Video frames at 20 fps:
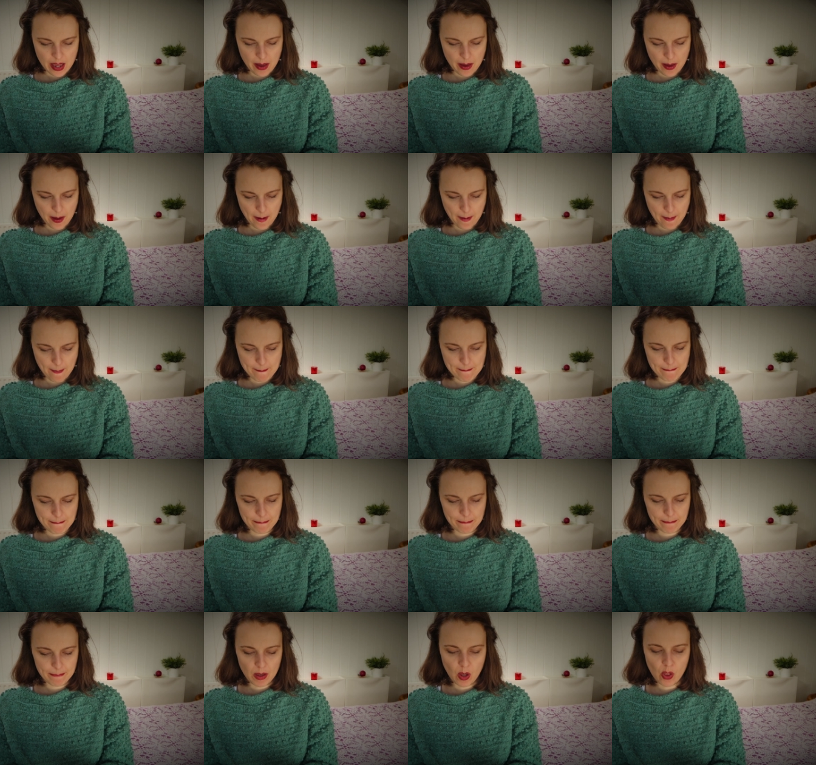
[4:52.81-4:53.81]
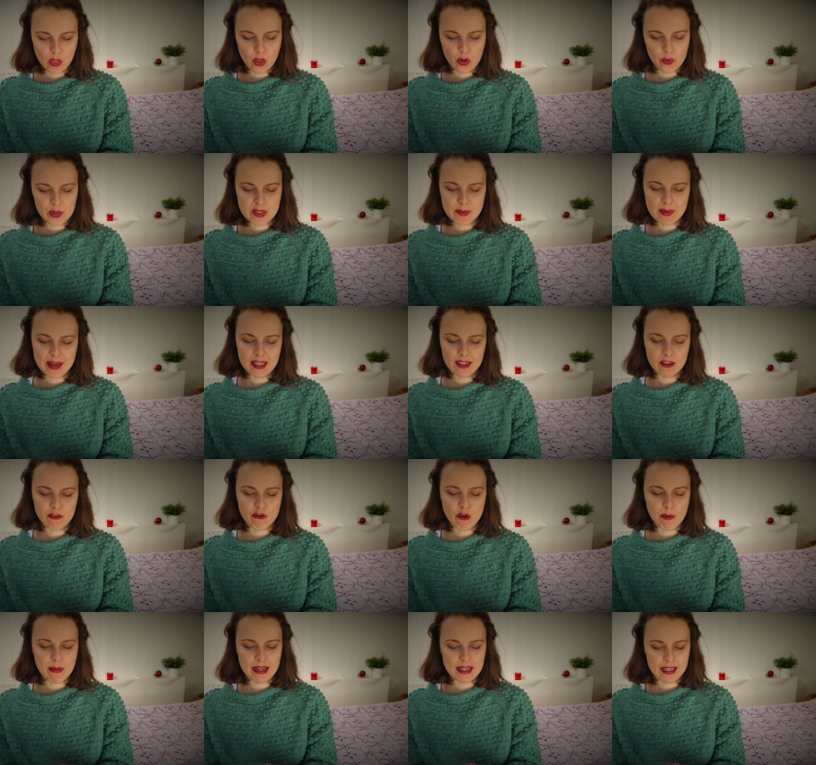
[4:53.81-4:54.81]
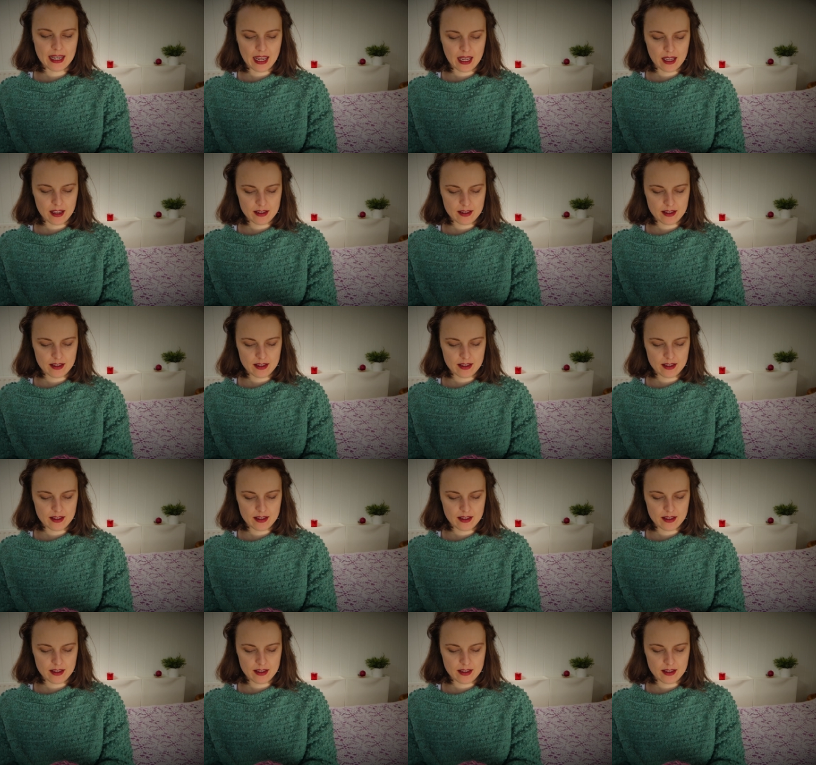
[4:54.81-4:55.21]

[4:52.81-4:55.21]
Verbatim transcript: Uh, although it's made in Romania,